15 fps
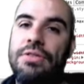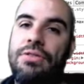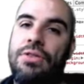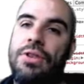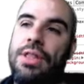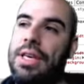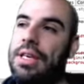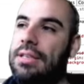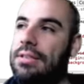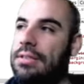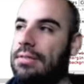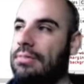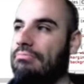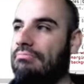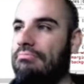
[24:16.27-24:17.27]
for
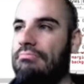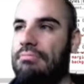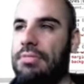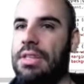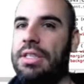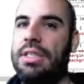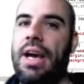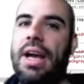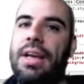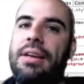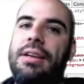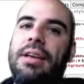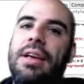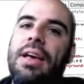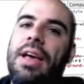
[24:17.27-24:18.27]
this design.
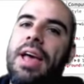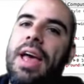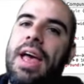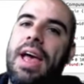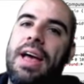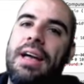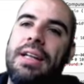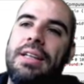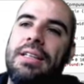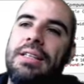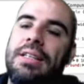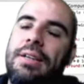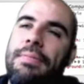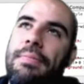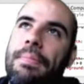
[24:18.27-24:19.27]

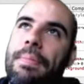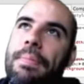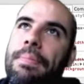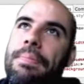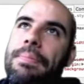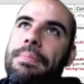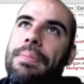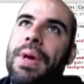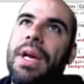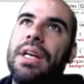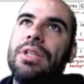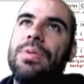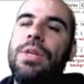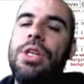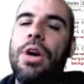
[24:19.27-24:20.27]
And
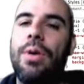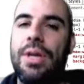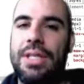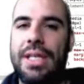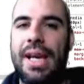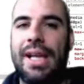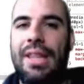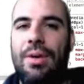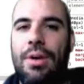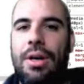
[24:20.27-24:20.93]
because we know exactly what